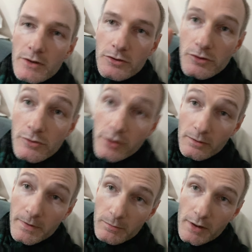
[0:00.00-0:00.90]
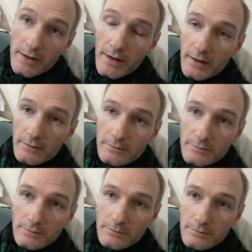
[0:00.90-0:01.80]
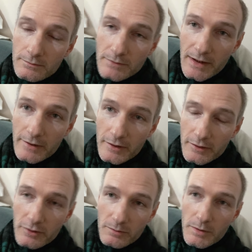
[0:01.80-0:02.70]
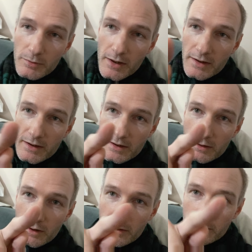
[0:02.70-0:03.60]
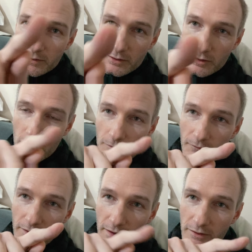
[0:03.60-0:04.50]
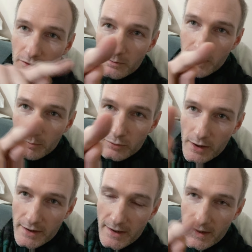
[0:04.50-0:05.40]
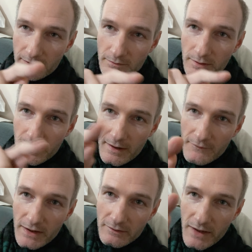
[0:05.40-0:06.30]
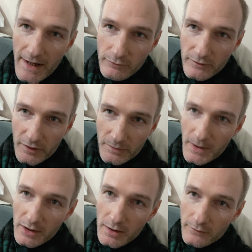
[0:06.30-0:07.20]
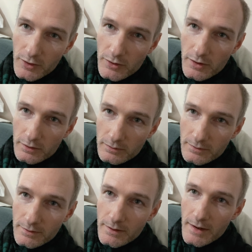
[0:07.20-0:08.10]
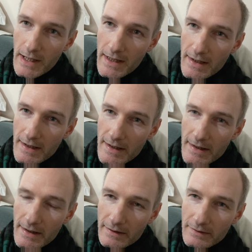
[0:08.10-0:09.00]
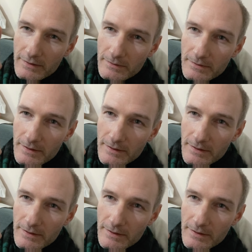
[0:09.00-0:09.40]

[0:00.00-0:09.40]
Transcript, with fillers: you should be breaking Linux, you should be breaking your configs, you should be breaking effectively everything, especially if you're new. And